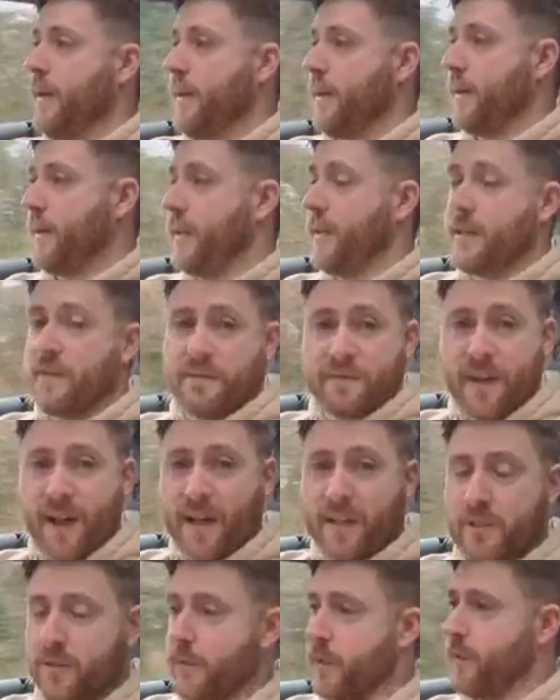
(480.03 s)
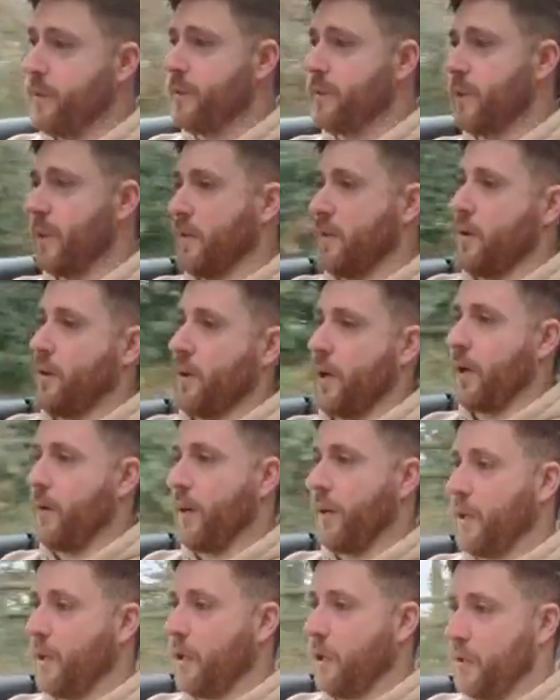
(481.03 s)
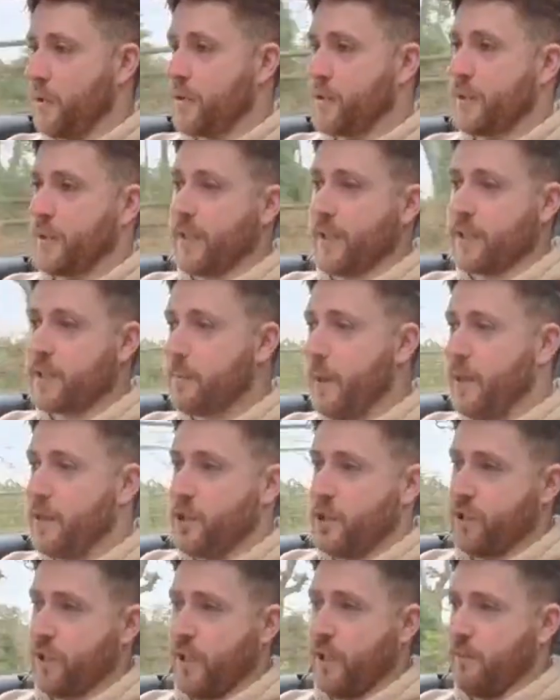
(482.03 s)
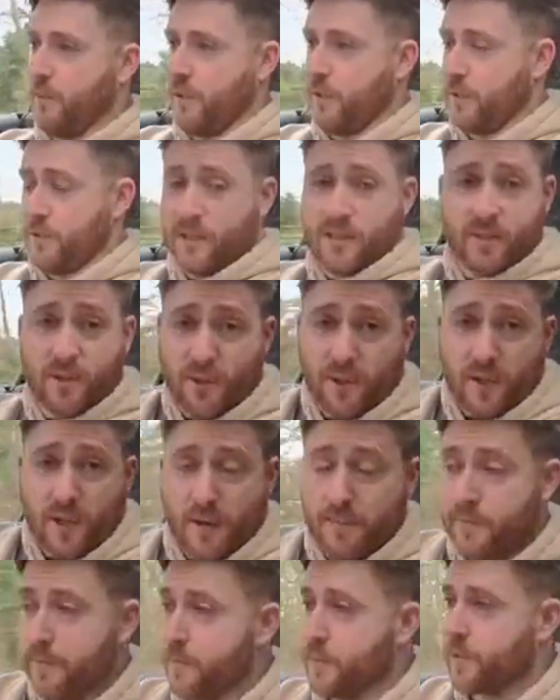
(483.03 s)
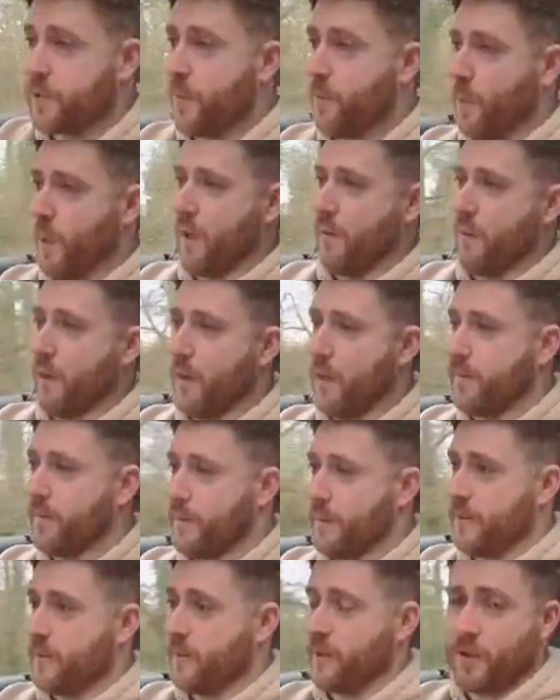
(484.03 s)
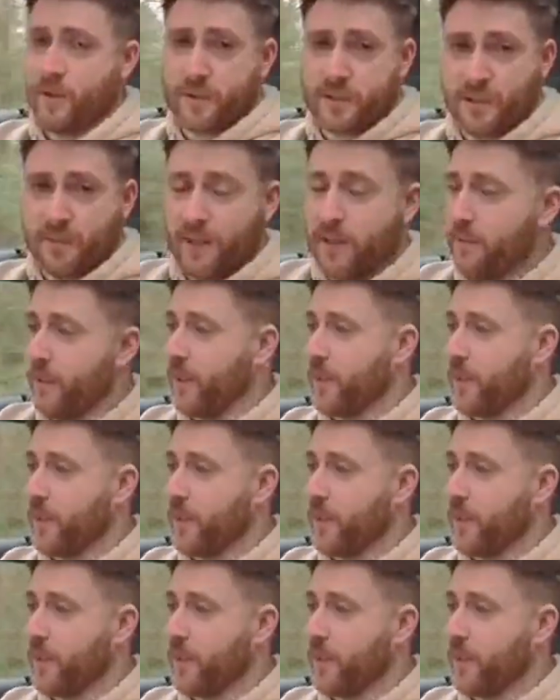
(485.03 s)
you need to factor into your ongoing costs and expenditure, because it's got to come from somewhere, right? And the cost of living